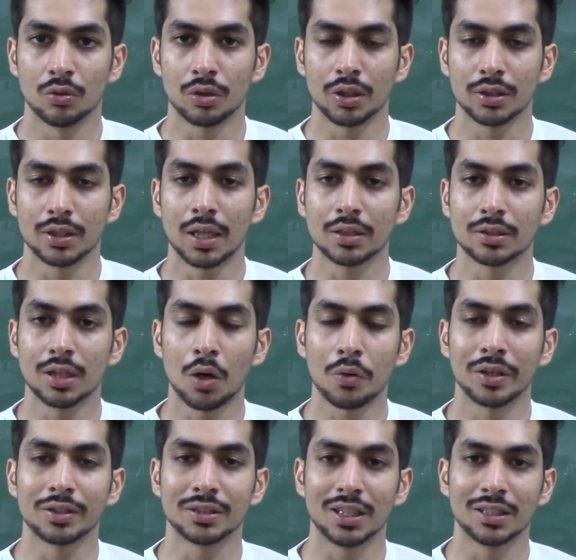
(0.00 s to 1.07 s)
Okay, that's how
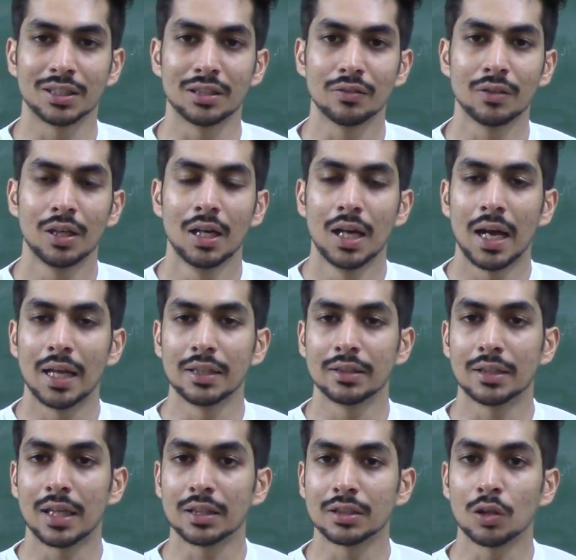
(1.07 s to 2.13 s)
extensive
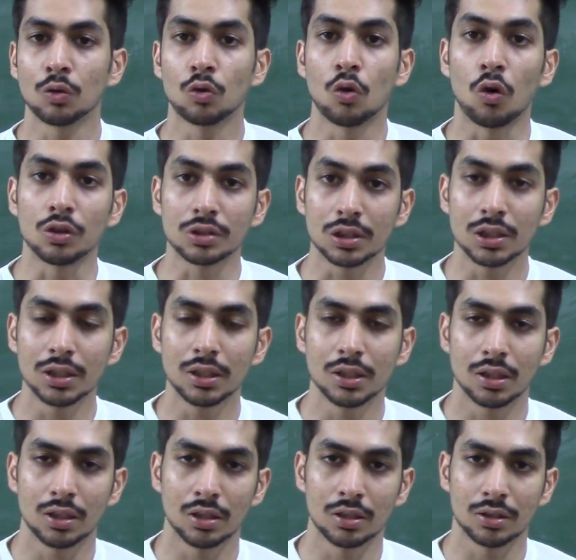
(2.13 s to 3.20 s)
and that's how costly
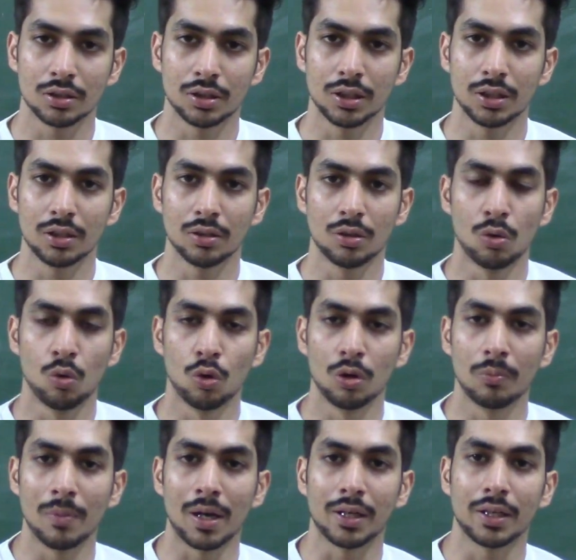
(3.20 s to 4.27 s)
the whole
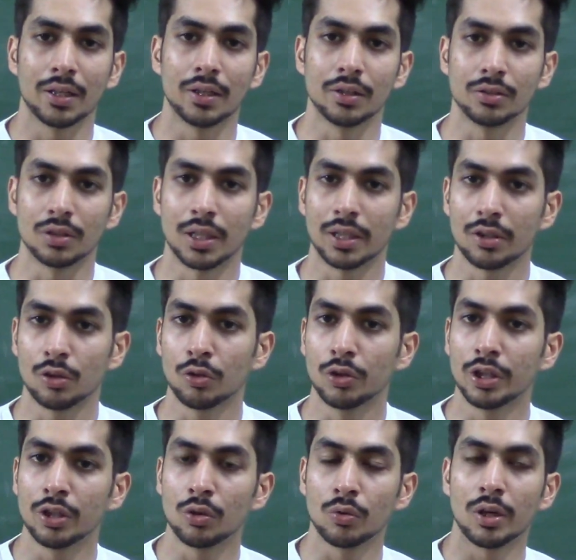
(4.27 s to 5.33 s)
market is. Like you
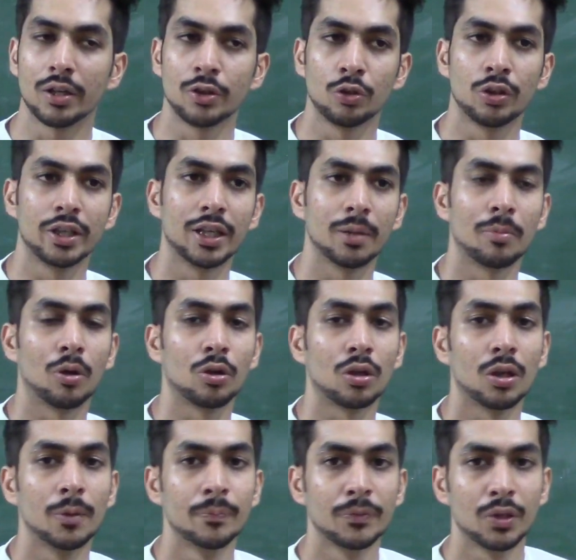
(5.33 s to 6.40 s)
need about
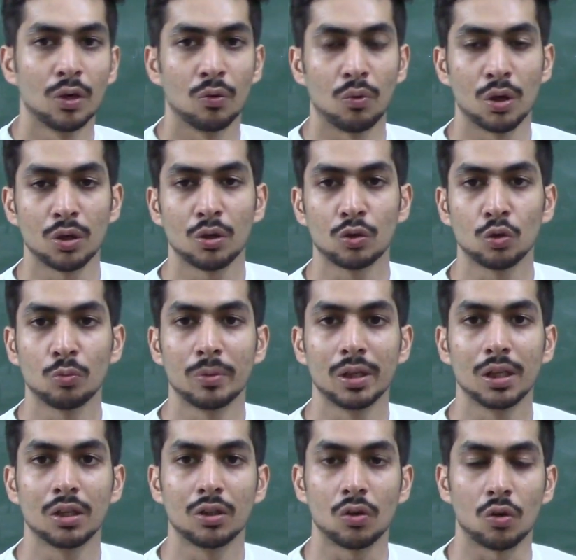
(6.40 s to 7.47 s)
$1 or $2
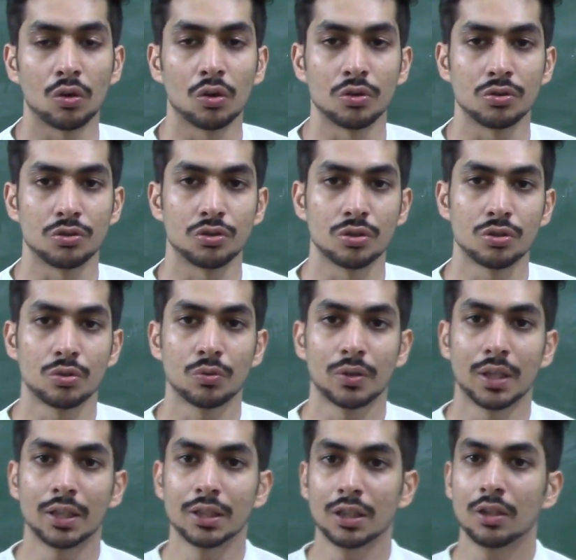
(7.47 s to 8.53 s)
billion just to
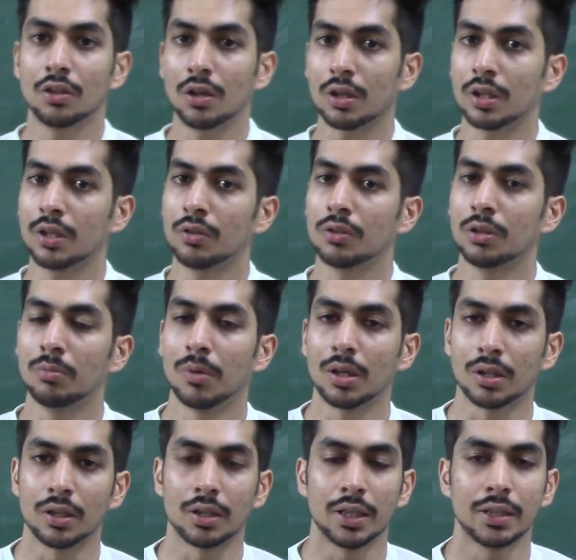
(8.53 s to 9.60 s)
get the drug into the
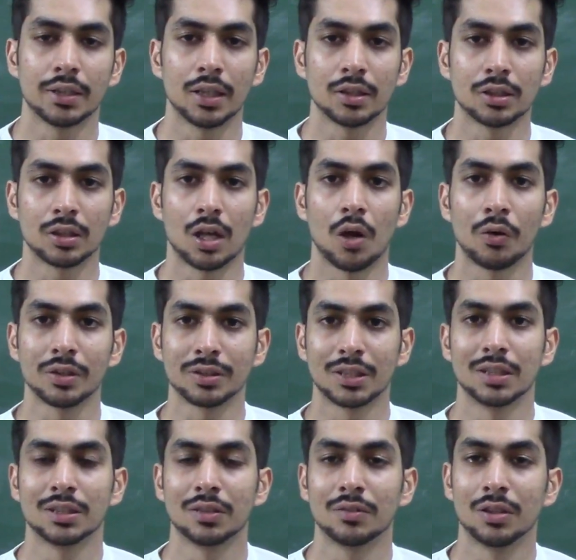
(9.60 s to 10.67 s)
market, right? That's how
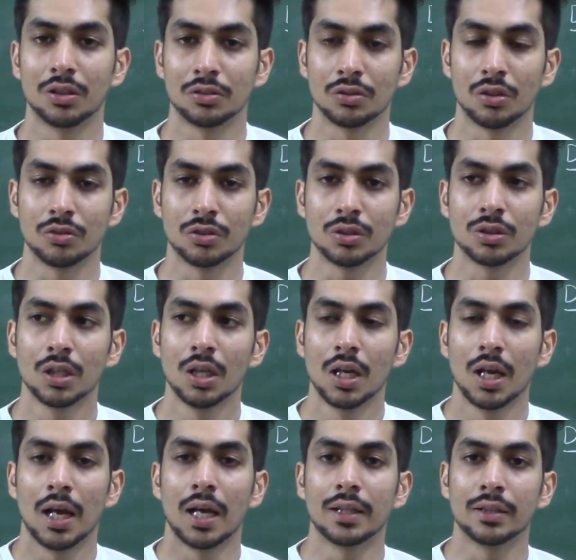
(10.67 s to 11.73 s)
extensive the research is.
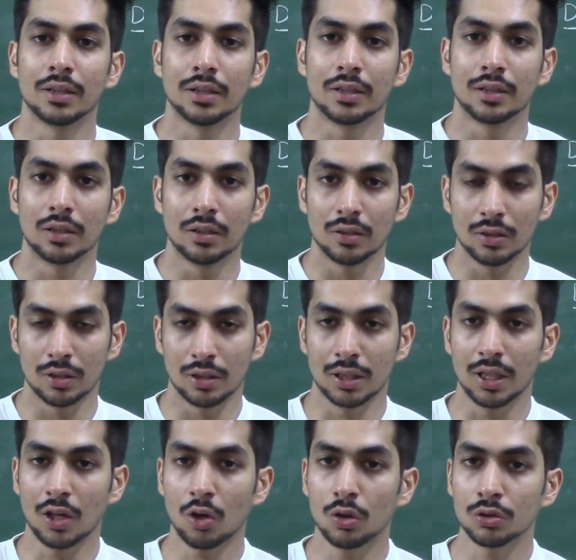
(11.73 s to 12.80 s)
And
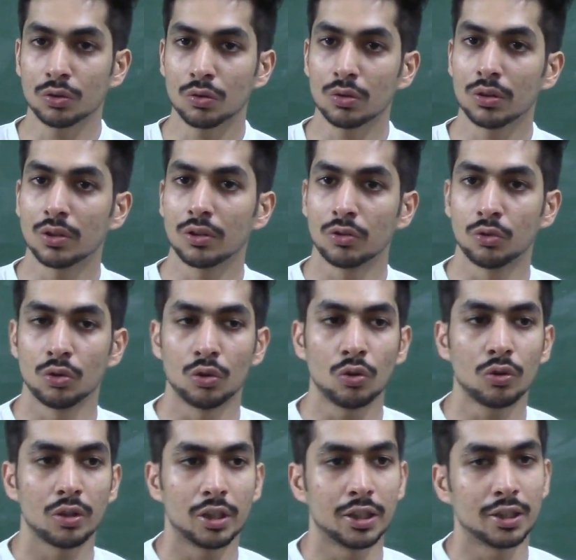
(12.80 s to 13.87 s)
there also, you
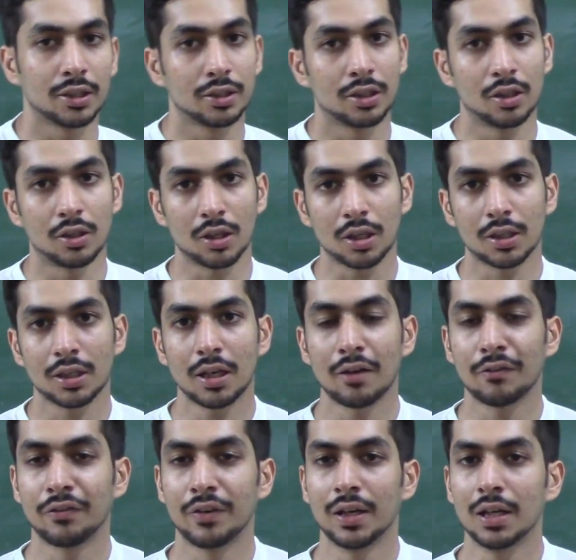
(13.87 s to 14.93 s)
know, the drug
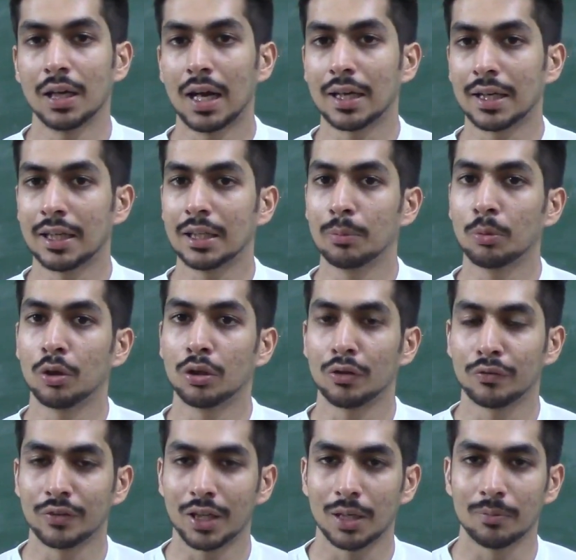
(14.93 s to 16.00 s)
can fail at any point
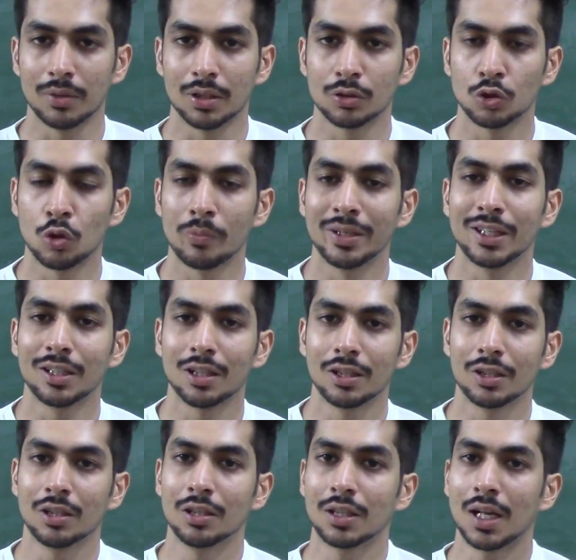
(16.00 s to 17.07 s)
of time. There are so many
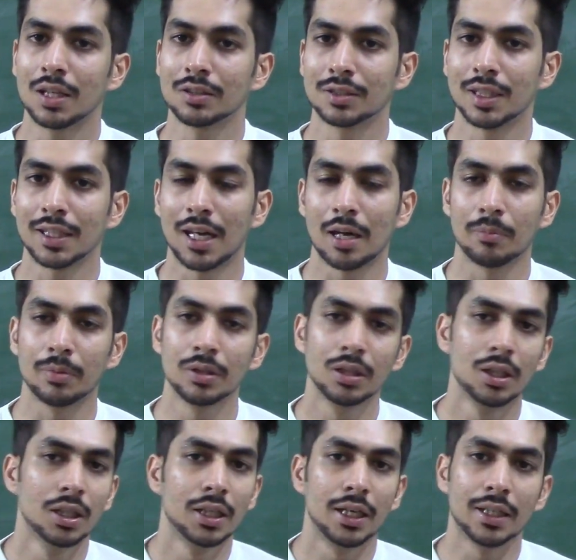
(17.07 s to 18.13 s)
clinical trials that happen,
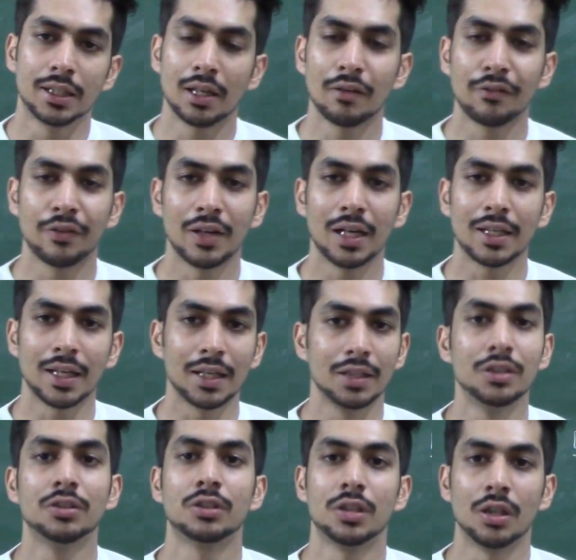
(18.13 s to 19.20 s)
it can fail at
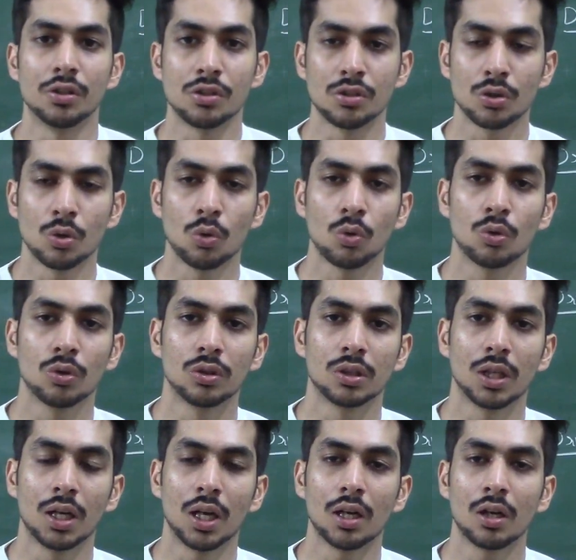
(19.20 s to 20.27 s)
any stage. So
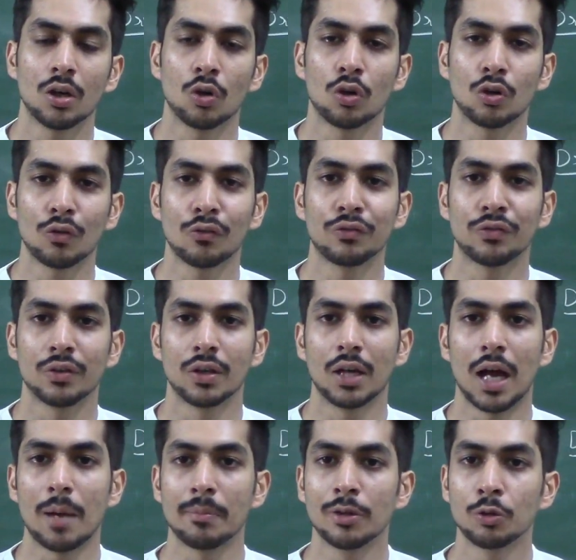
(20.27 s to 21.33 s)
there are a lot of
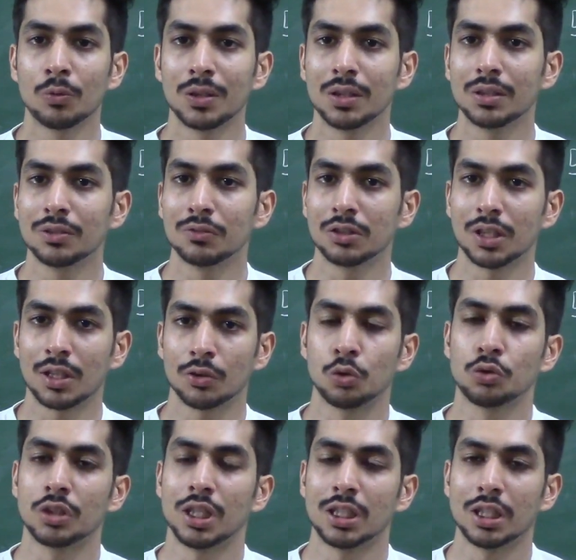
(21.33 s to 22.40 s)
ambiguities which are
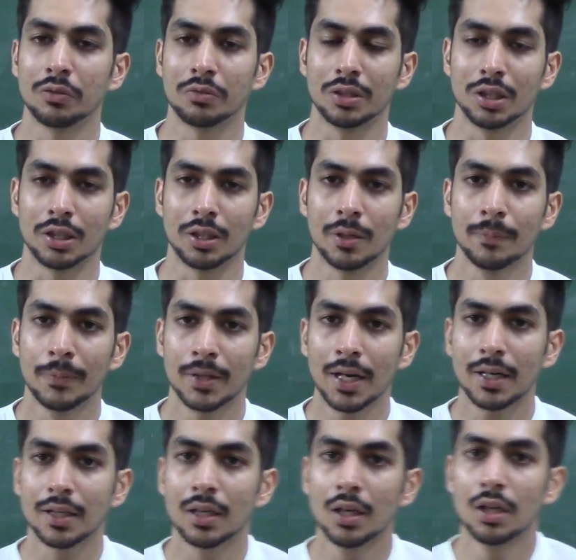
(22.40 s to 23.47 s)
associated with it,
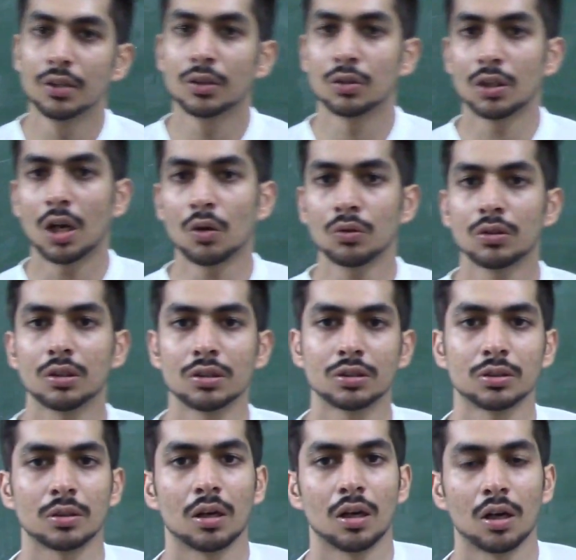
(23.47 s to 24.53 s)
right? So now
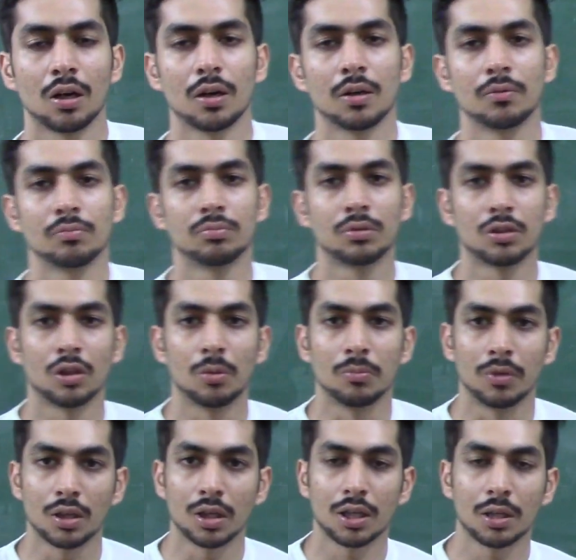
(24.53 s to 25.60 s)
this
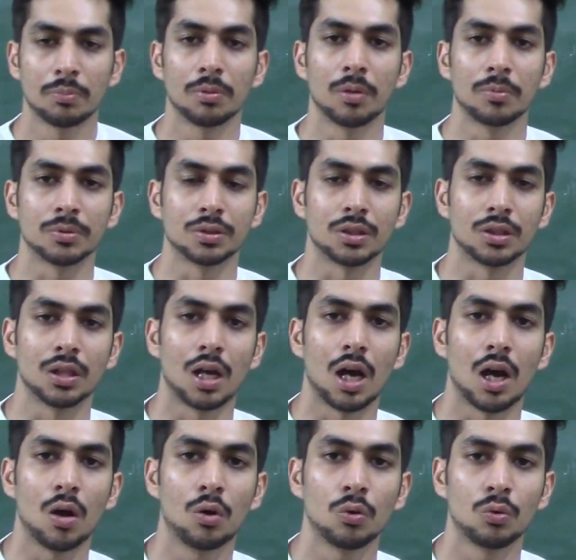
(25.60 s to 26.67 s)
term drug repurposing,
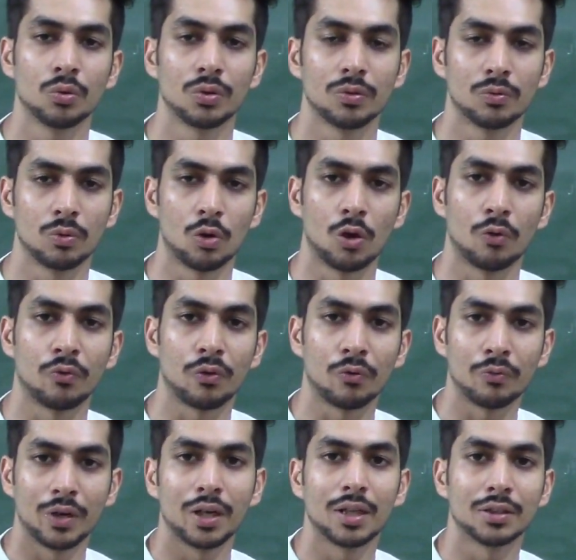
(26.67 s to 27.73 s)
how or
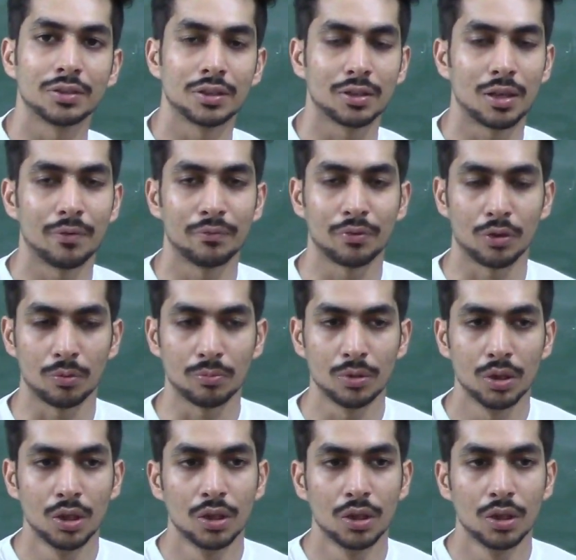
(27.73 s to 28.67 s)
from where does it come from?